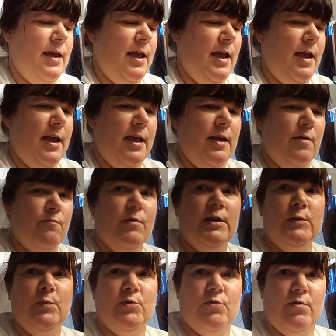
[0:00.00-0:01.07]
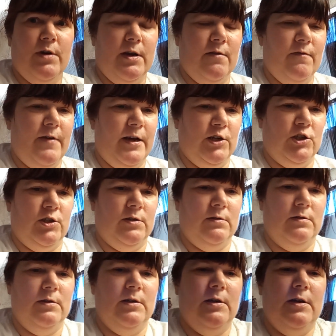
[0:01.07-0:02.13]
a respiratory infection,
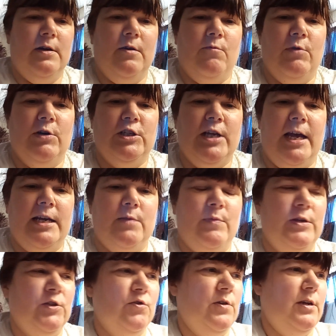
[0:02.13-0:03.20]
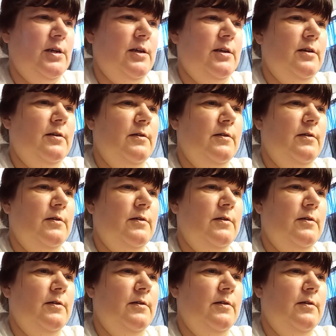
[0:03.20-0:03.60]
which had to be treated.